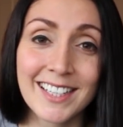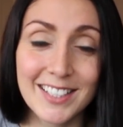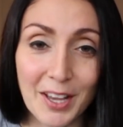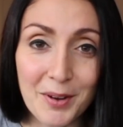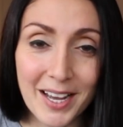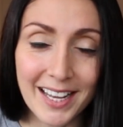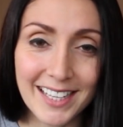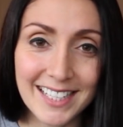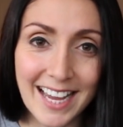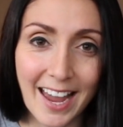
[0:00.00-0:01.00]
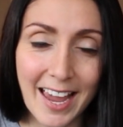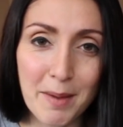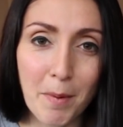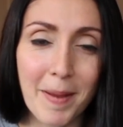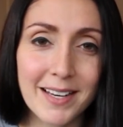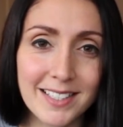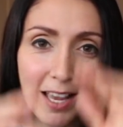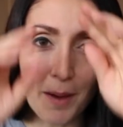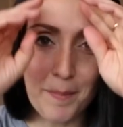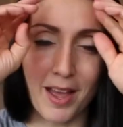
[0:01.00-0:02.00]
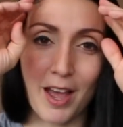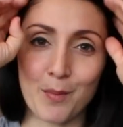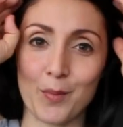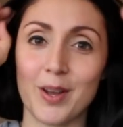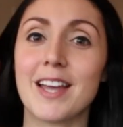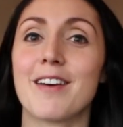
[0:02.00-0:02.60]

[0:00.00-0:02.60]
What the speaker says: So Nick came and picked us up and we